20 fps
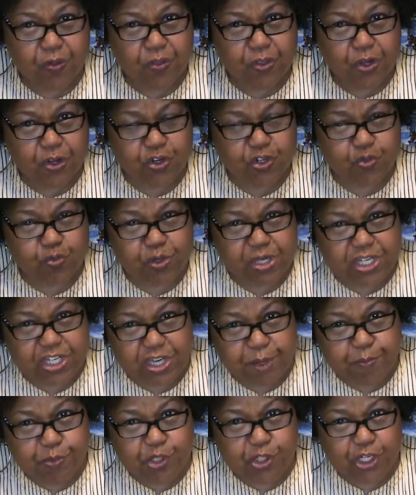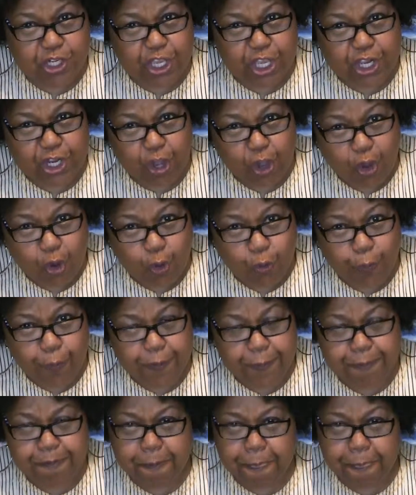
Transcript: there's redemption and hope.